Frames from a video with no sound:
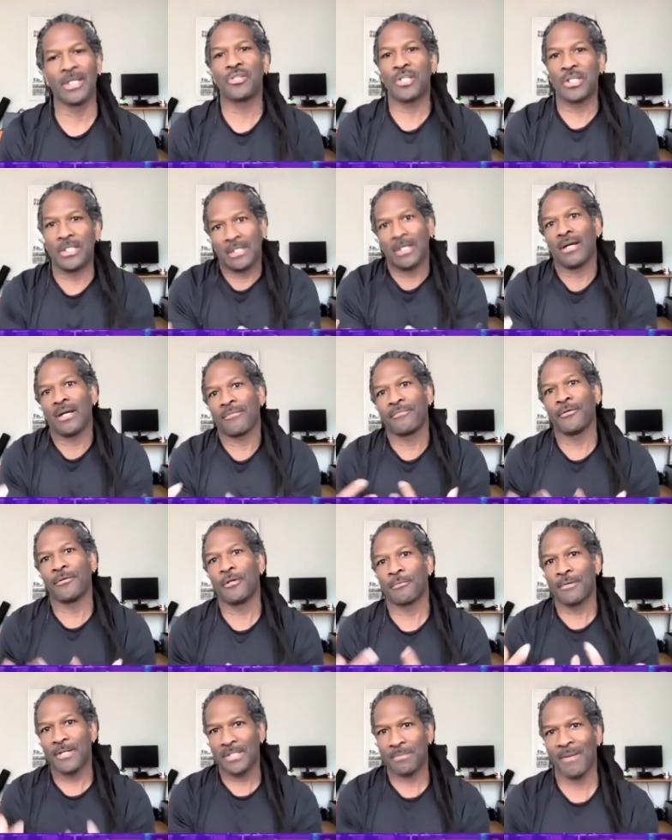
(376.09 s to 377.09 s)
She took
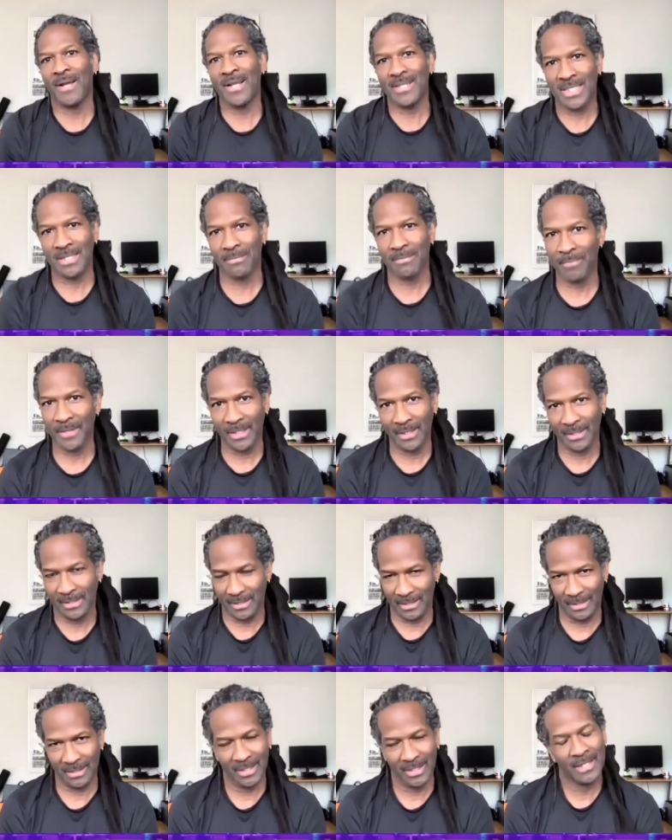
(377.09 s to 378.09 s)
full
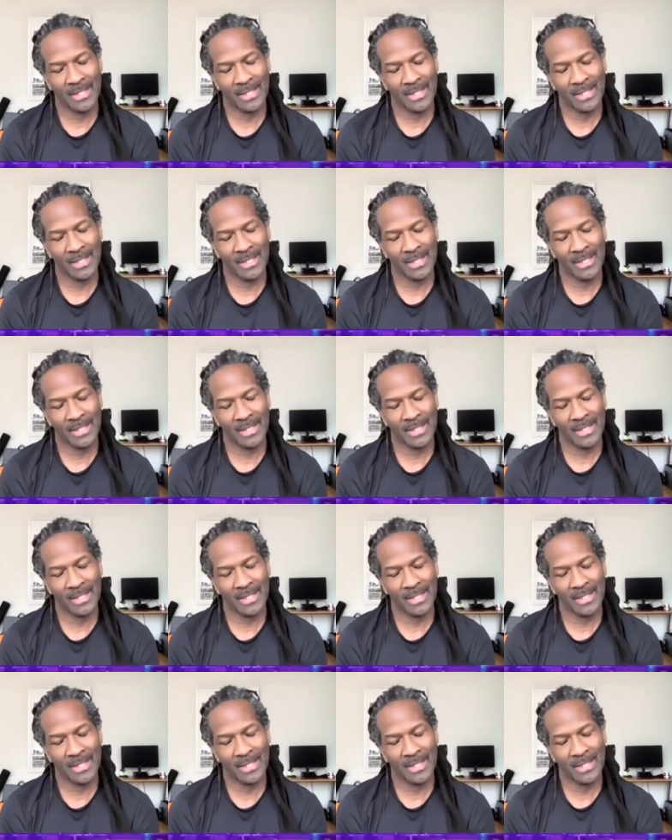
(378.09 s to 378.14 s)
responsibility.